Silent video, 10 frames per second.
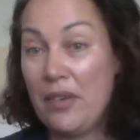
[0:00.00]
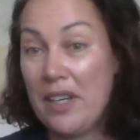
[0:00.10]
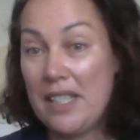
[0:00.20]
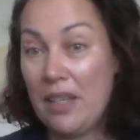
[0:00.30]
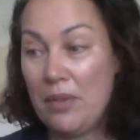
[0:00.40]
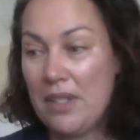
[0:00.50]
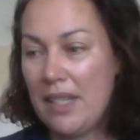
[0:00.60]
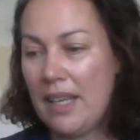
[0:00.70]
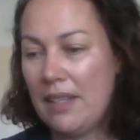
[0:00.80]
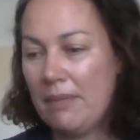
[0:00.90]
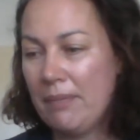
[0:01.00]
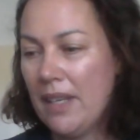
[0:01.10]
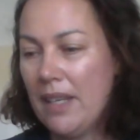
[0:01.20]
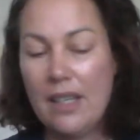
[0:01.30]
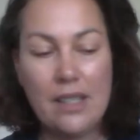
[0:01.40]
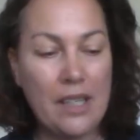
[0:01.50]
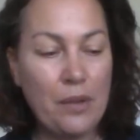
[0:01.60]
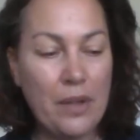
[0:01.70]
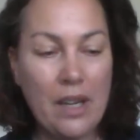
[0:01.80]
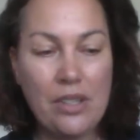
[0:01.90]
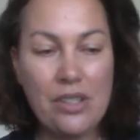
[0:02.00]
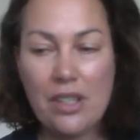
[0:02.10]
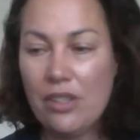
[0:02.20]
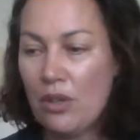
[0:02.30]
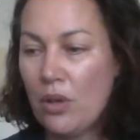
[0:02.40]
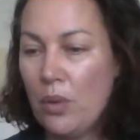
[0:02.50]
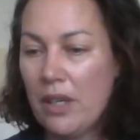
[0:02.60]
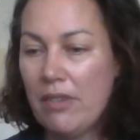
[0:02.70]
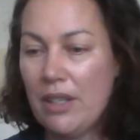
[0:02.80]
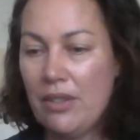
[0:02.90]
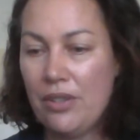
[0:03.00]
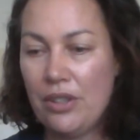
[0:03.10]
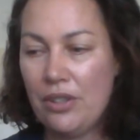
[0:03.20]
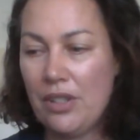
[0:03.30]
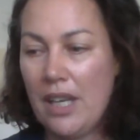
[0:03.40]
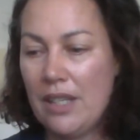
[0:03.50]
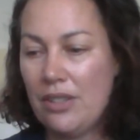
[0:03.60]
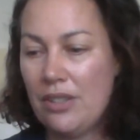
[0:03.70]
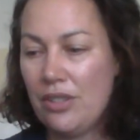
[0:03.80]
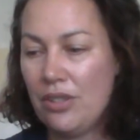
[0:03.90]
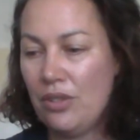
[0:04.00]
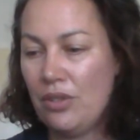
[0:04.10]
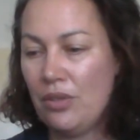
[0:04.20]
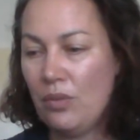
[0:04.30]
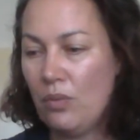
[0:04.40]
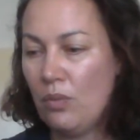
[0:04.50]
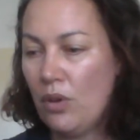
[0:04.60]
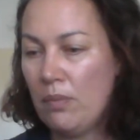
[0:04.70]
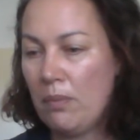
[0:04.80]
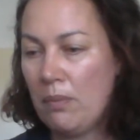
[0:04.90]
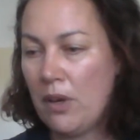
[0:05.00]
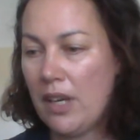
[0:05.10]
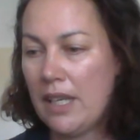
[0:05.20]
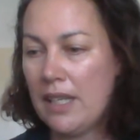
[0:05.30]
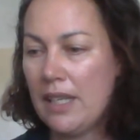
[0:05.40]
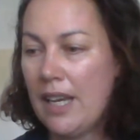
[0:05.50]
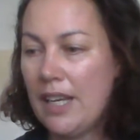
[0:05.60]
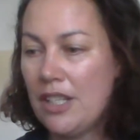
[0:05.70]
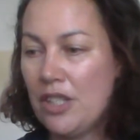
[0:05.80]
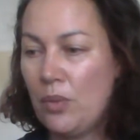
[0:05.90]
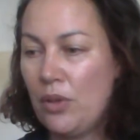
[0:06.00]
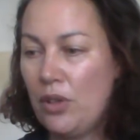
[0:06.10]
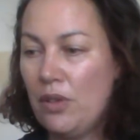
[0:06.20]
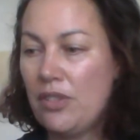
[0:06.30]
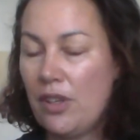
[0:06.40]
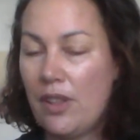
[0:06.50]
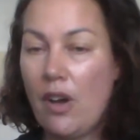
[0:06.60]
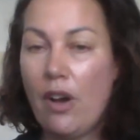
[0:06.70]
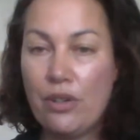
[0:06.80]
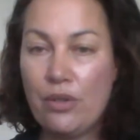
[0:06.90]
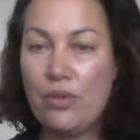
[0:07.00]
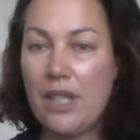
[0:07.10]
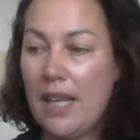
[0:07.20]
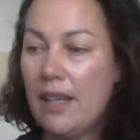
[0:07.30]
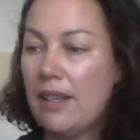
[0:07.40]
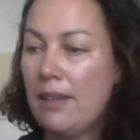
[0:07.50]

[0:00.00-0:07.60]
idea was there. So anyway, I'm just going to do a quick run through as to what my cards were. So the Oracle deck